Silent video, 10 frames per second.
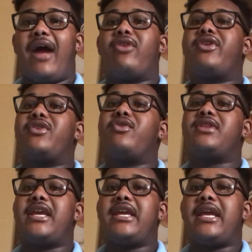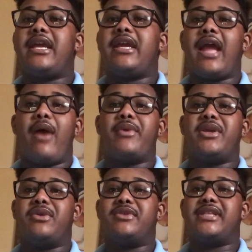how critical thinking, how we
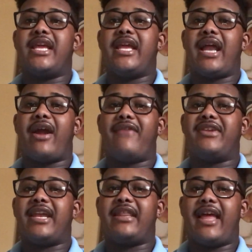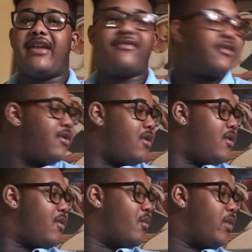use it in our everyday life
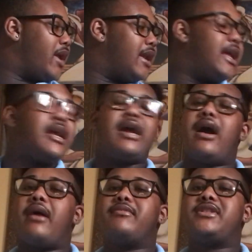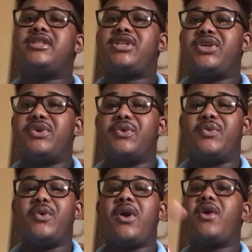when it comes
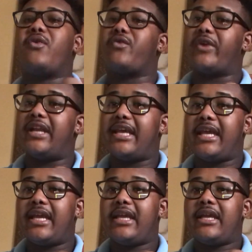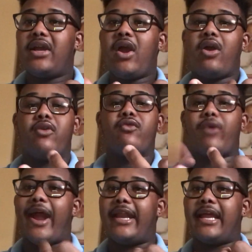to reading,
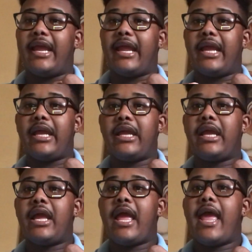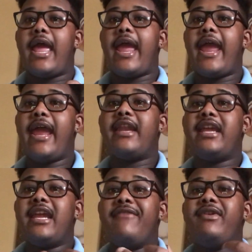writing, and
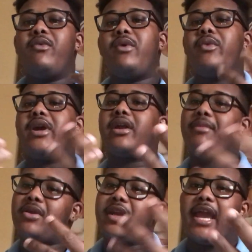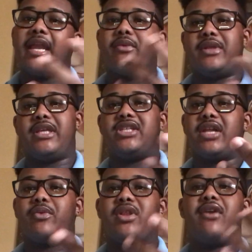even when we're communicating with each
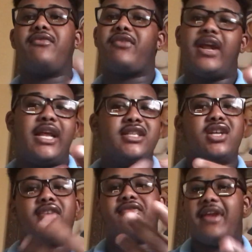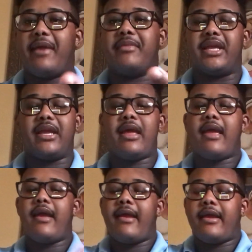other, with our friends, our family,
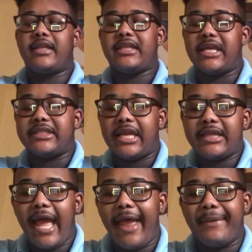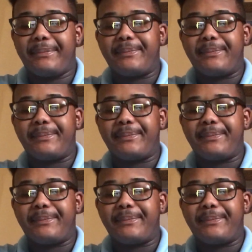things like that.